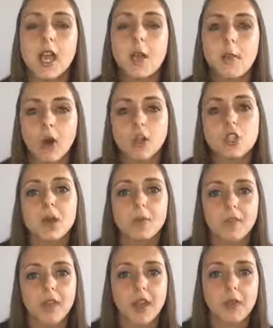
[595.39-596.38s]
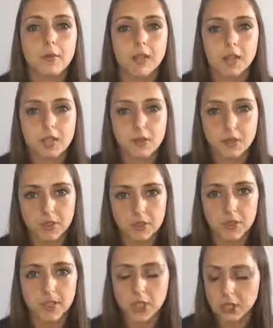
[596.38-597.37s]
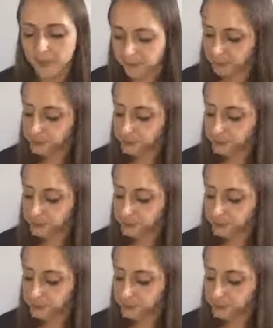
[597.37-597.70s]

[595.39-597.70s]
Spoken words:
But on top of that, we actually want to make sure